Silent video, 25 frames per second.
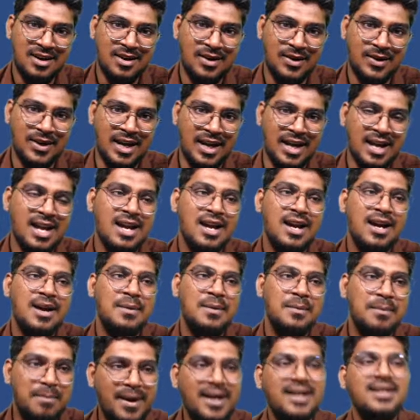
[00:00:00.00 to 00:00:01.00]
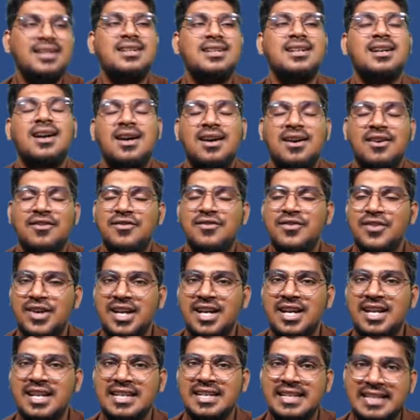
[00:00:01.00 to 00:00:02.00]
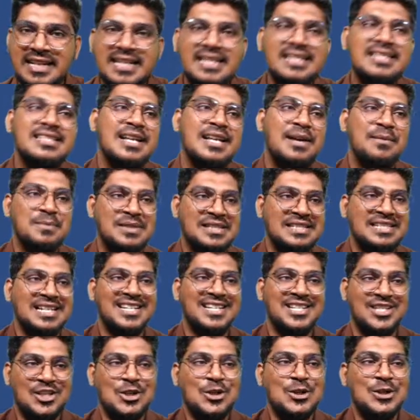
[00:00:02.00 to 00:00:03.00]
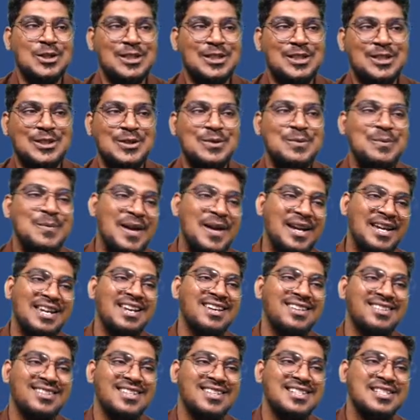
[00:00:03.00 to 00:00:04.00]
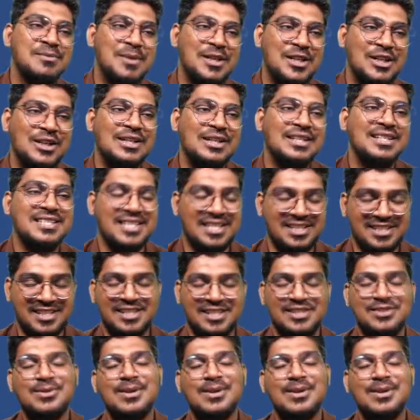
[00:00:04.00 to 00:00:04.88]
okay? But we need some structures to making this particular session.